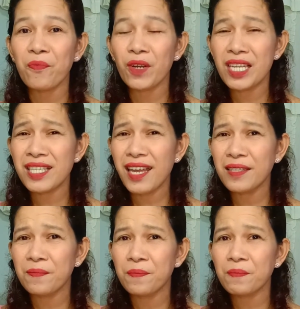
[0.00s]
What is
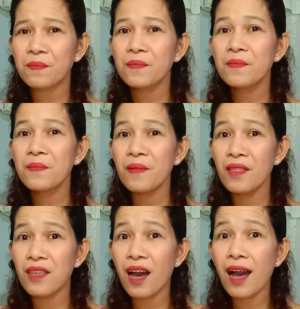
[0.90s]
it?
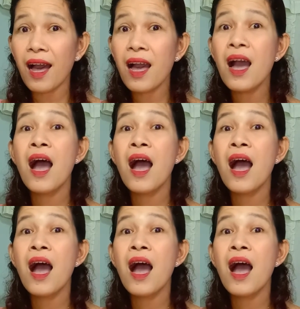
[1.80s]
The